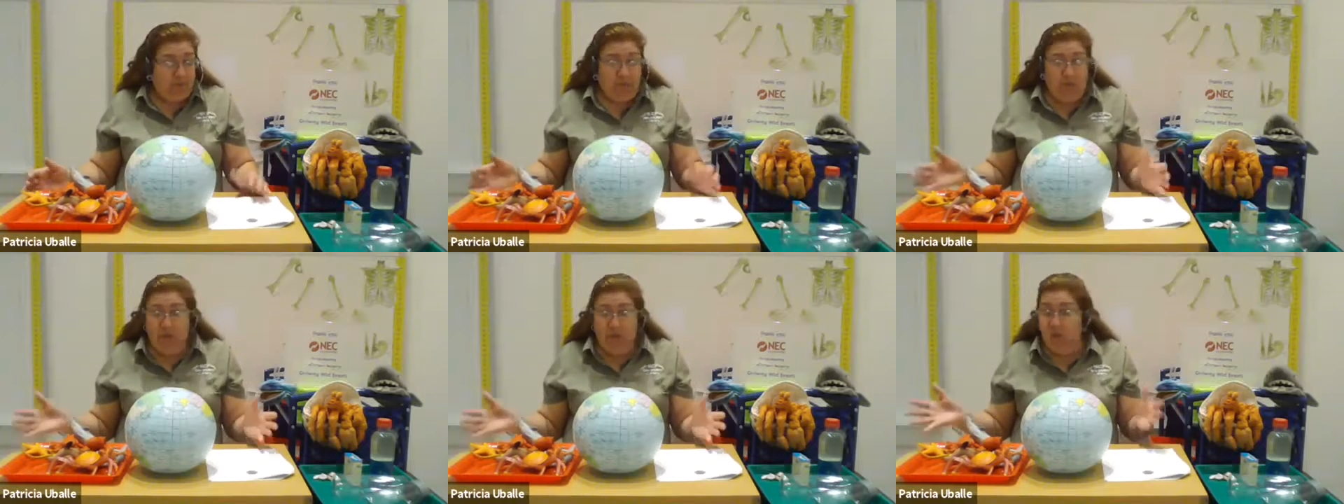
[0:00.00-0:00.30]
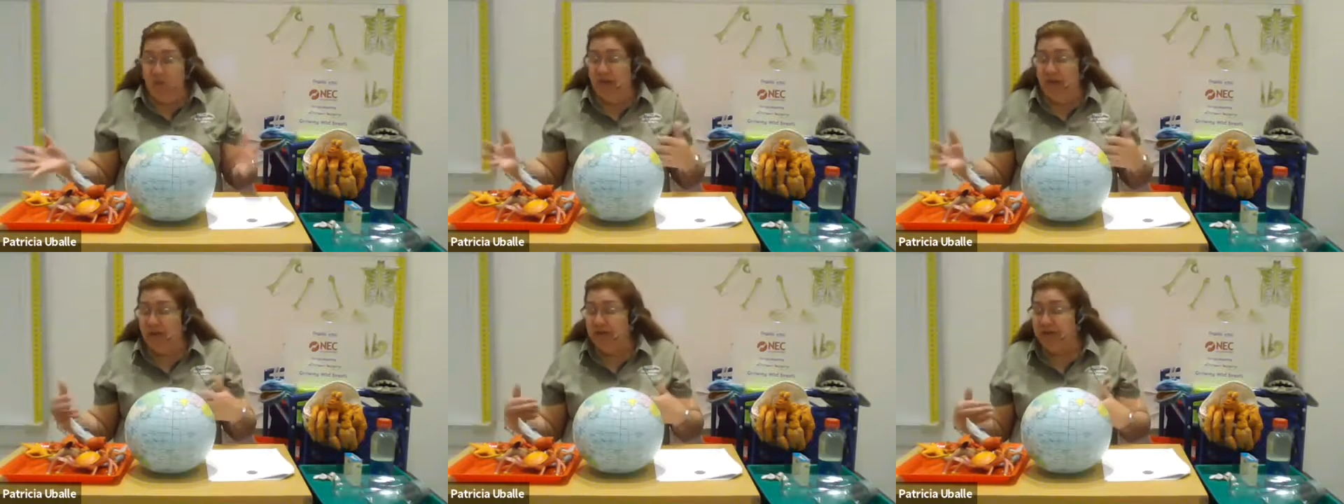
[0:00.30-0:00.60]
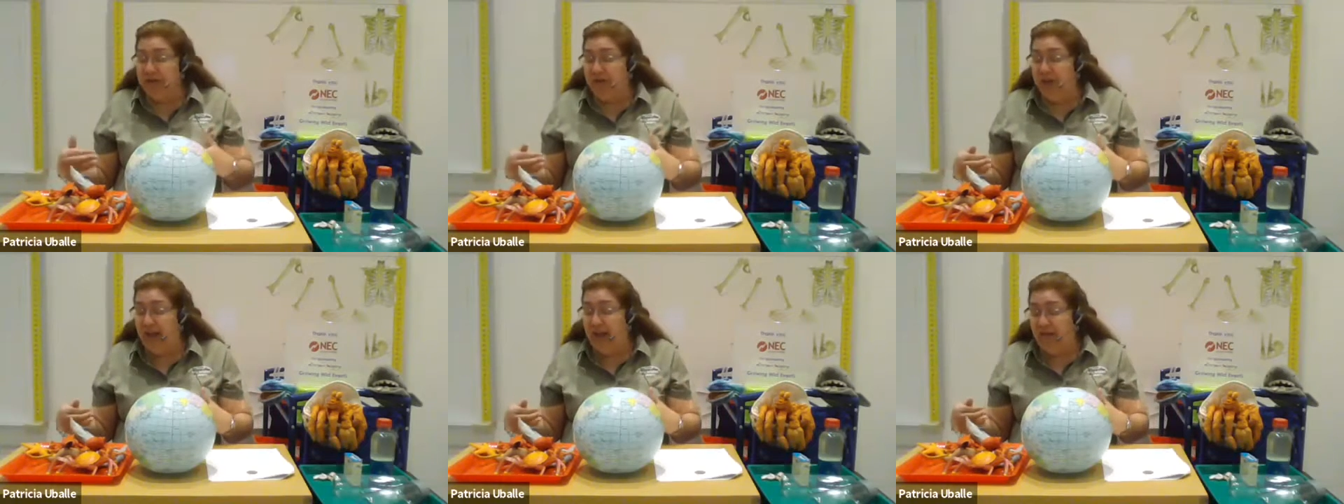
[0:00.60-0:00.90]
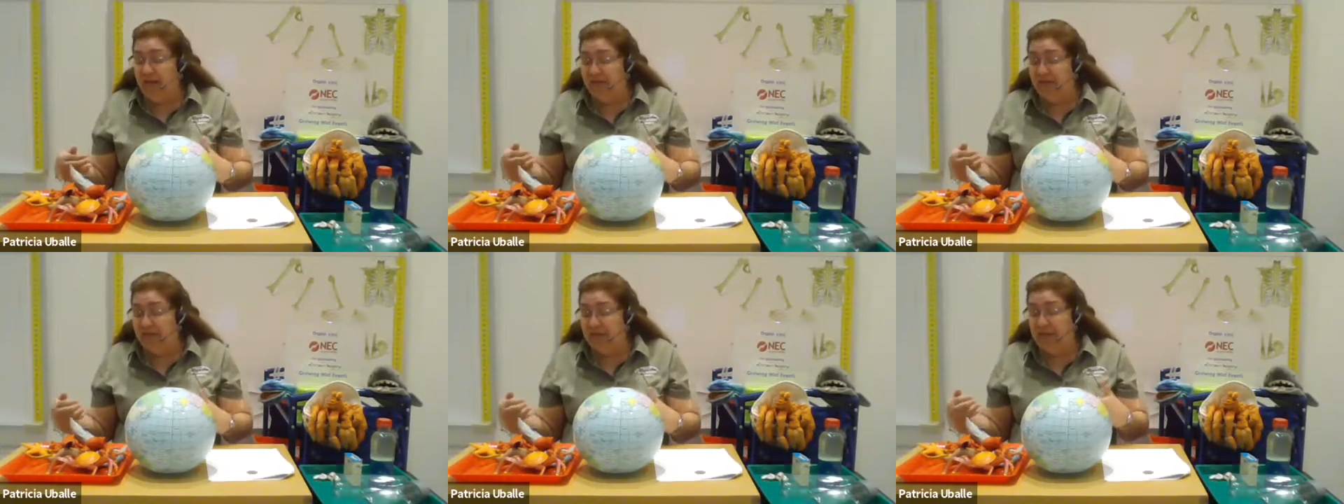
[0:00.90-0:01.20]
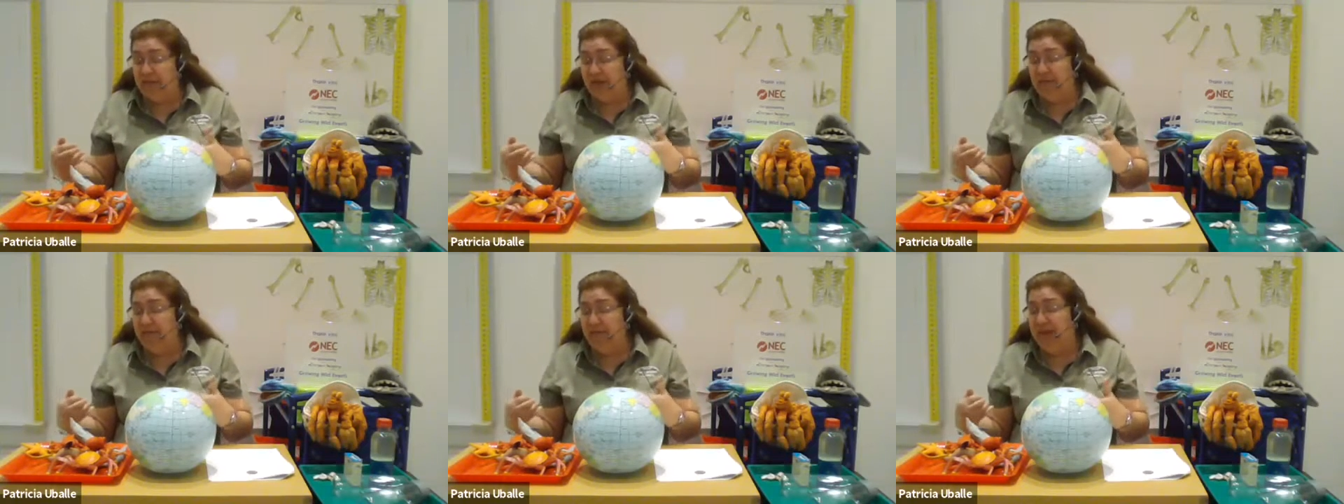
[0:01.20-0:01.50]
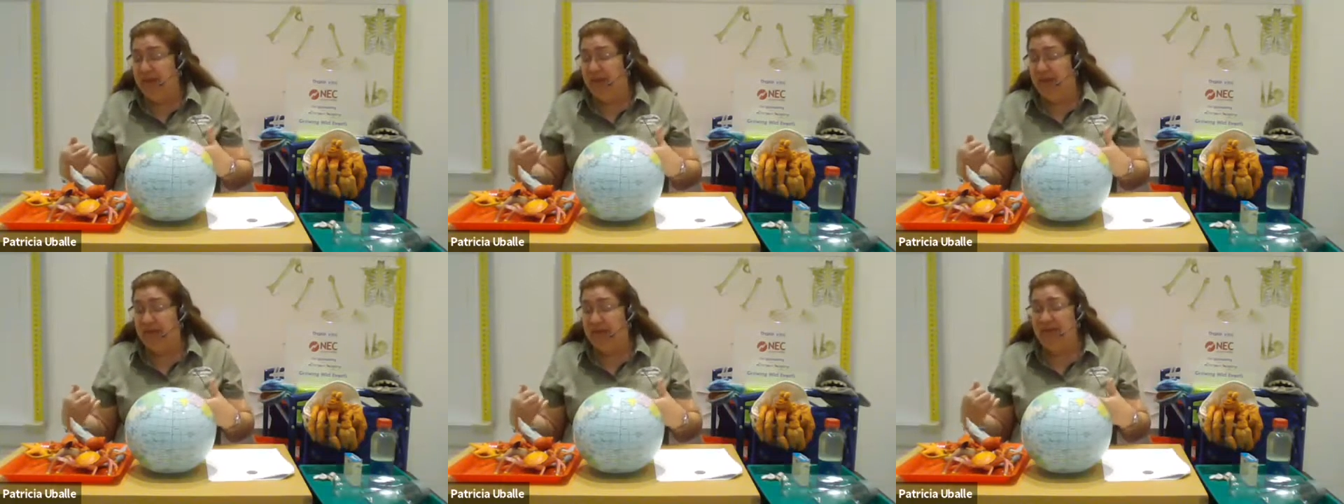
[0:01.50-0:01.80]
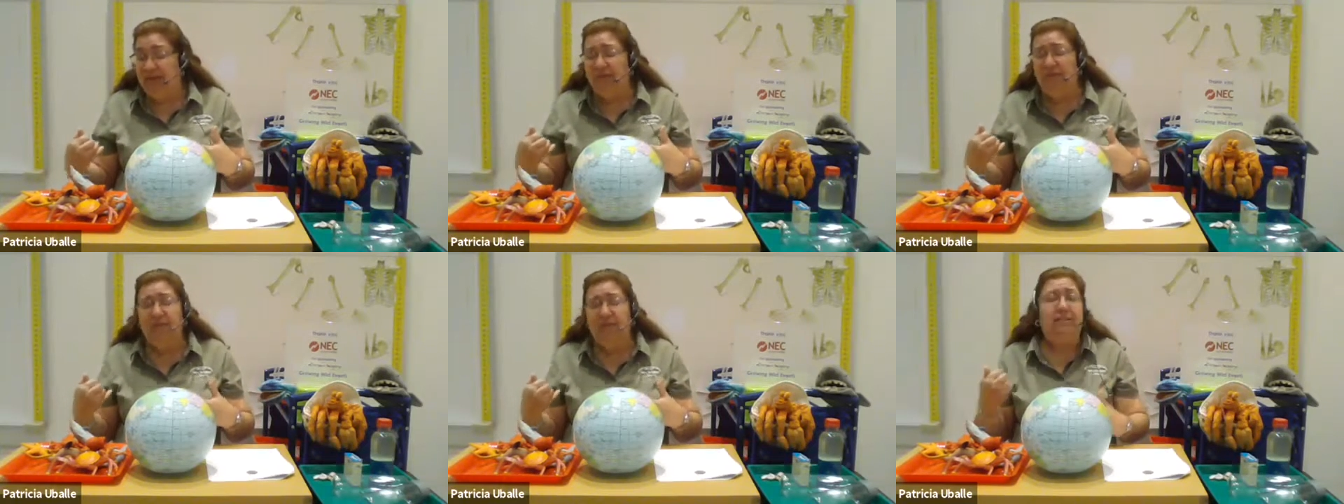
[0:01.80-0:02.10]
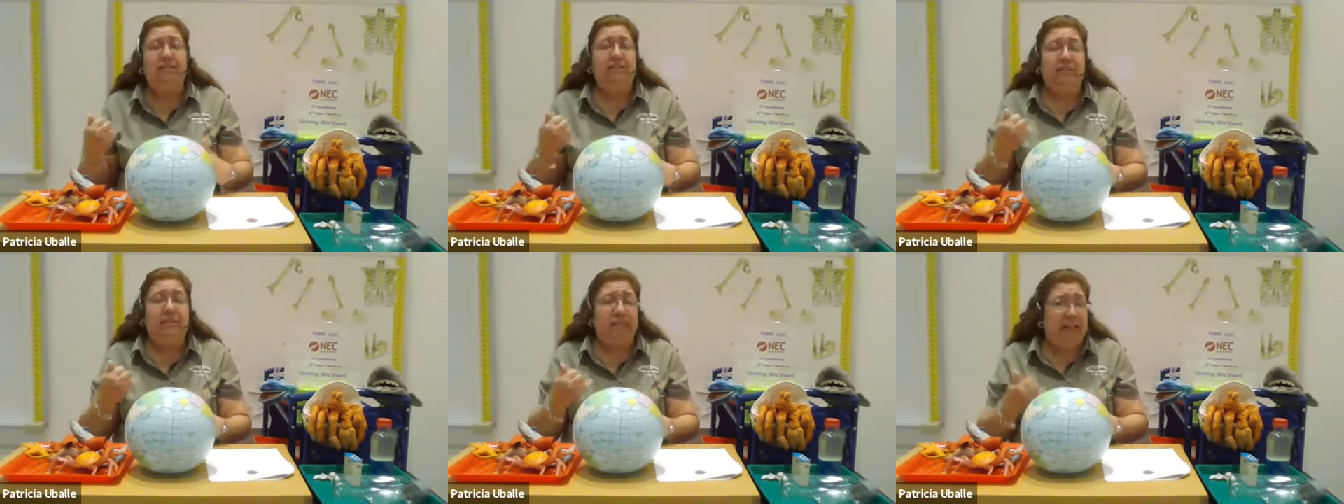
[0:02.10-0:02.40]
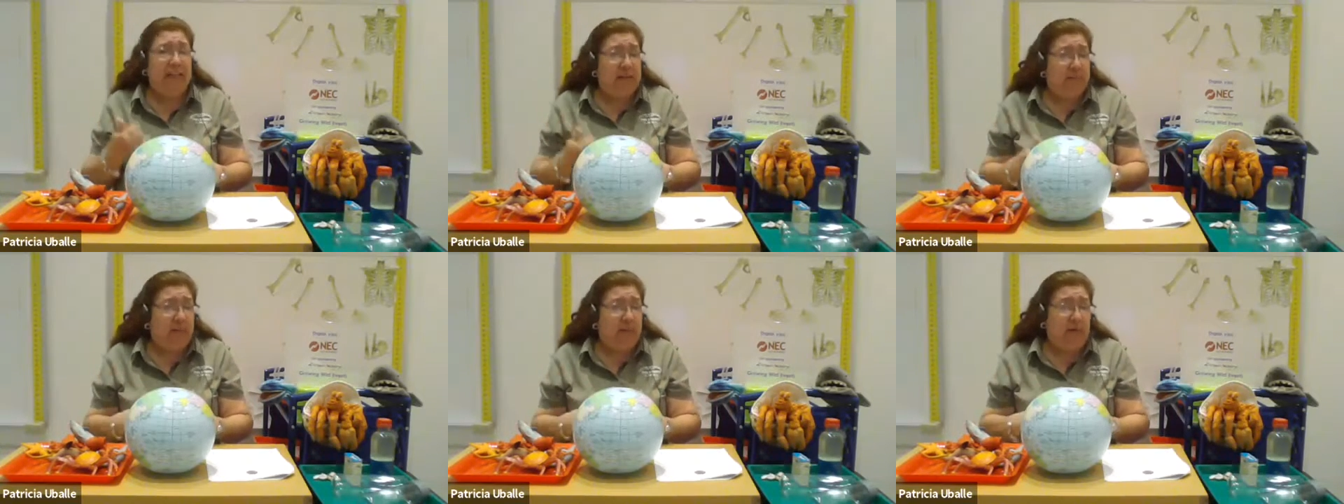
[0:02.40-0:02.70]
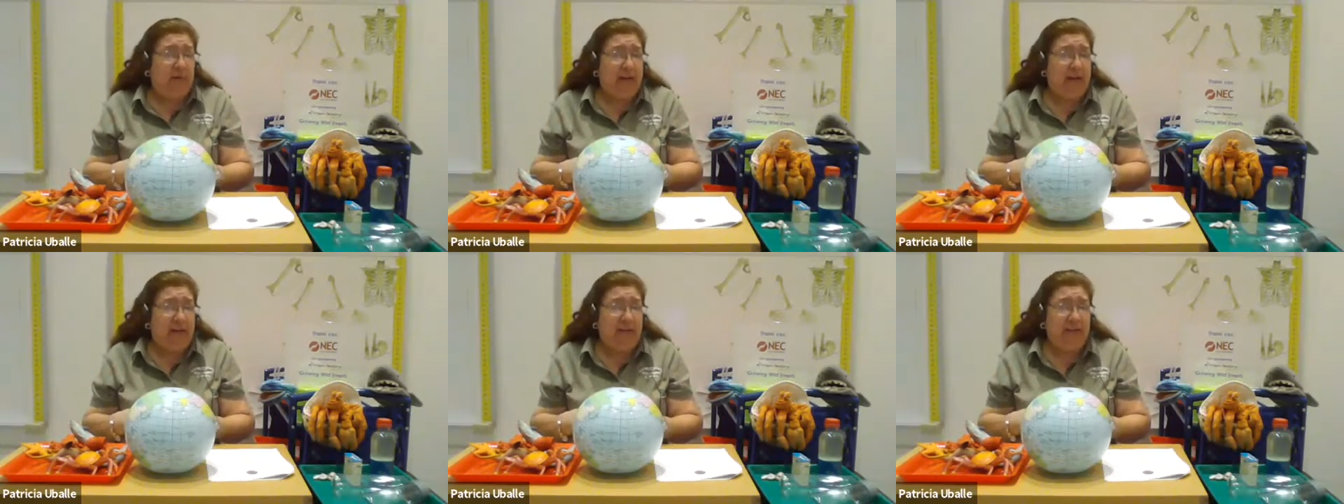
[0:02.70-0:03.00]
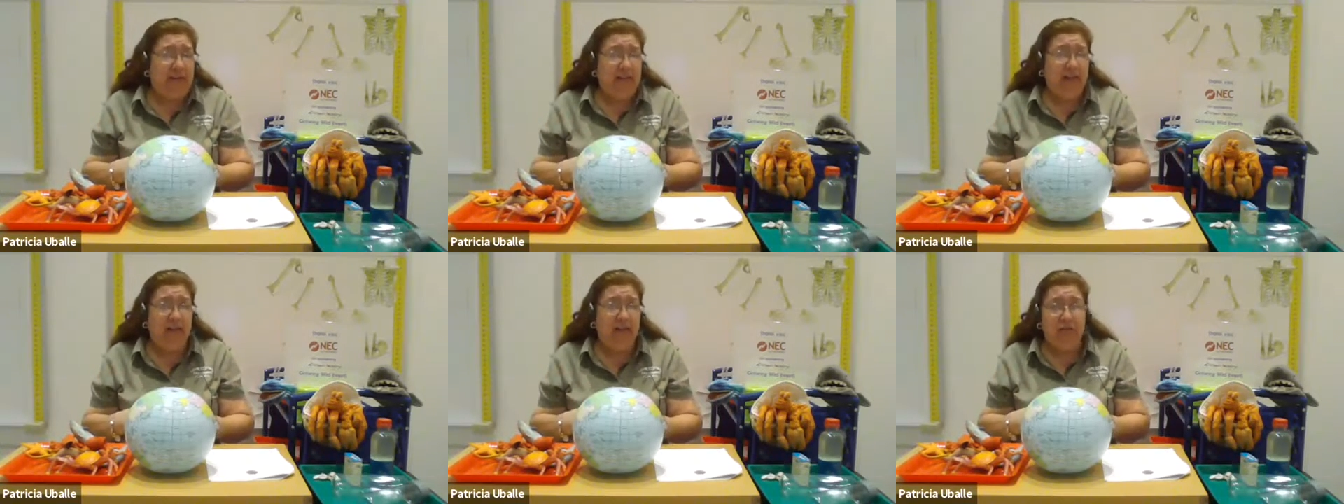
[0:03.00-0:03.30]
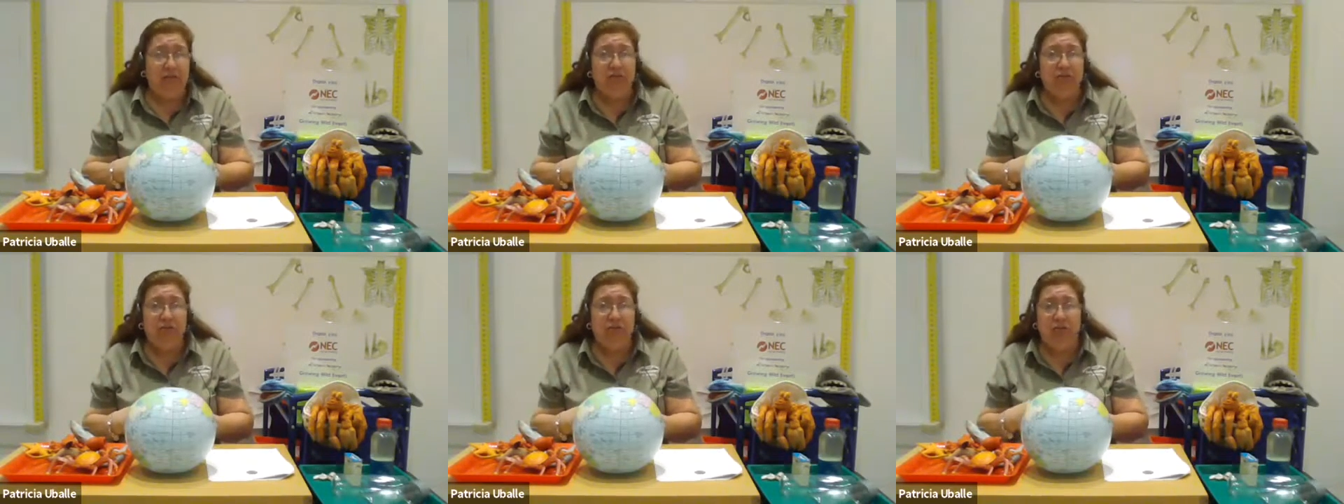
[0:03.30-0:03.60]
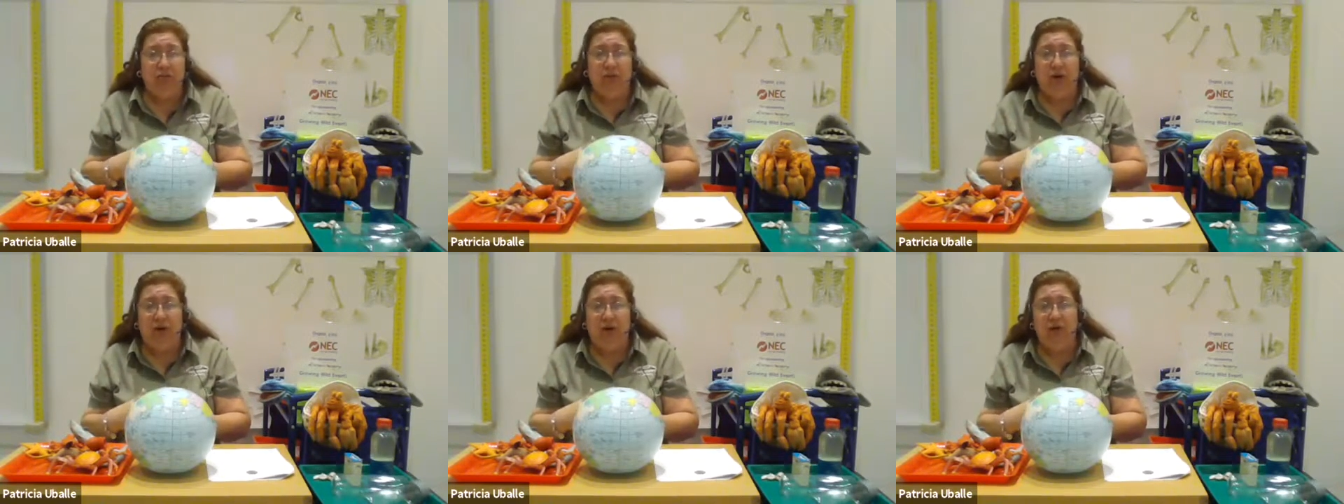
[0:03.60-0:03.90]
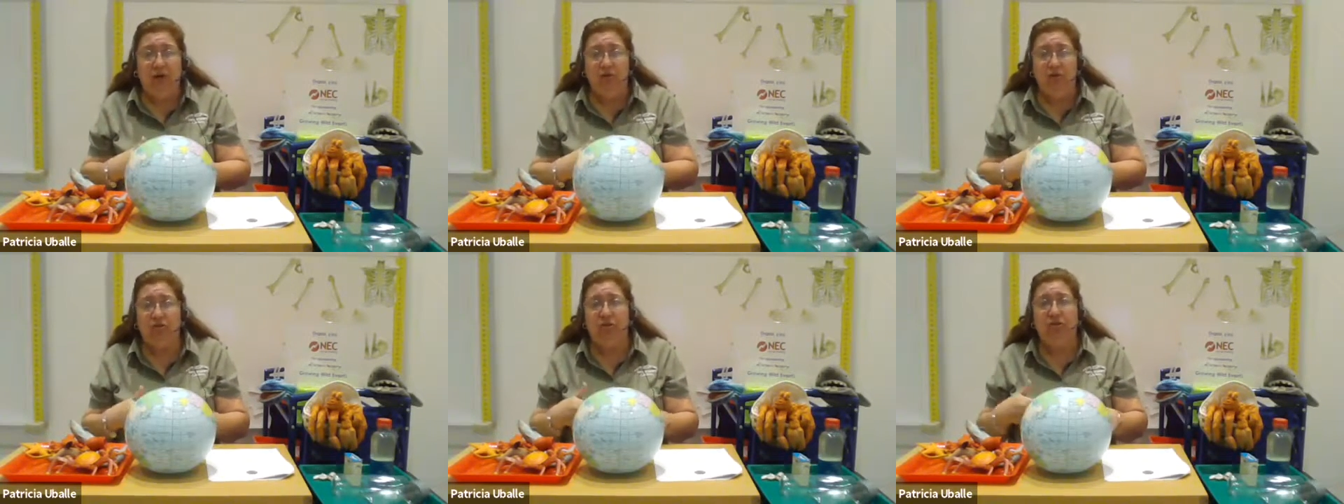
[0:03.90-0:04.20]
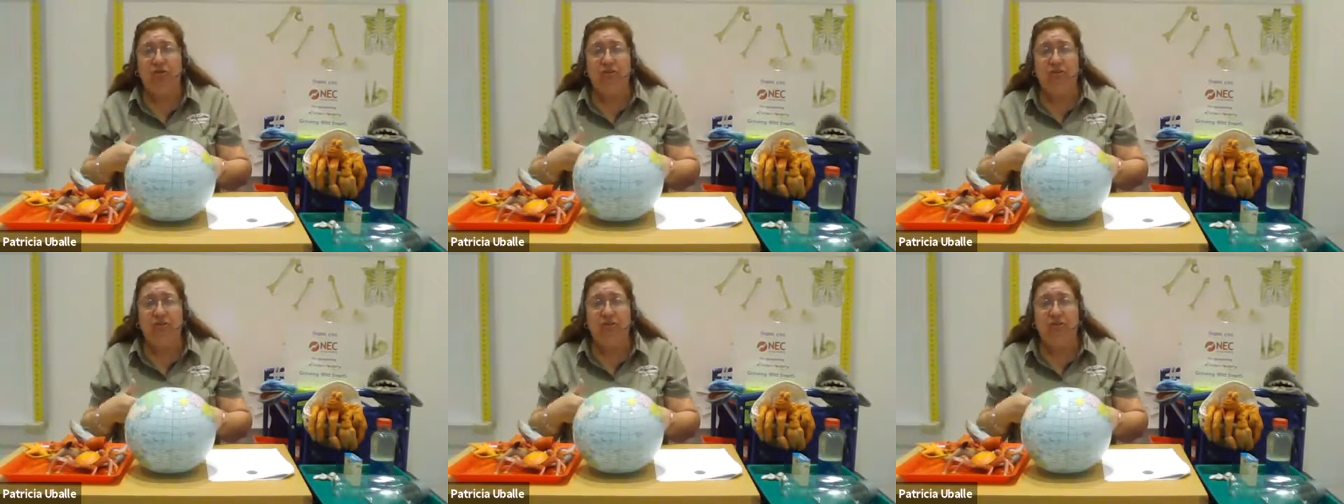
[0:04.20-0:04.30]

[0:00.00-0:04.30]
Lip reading: we also have some that live deeper into our oceans.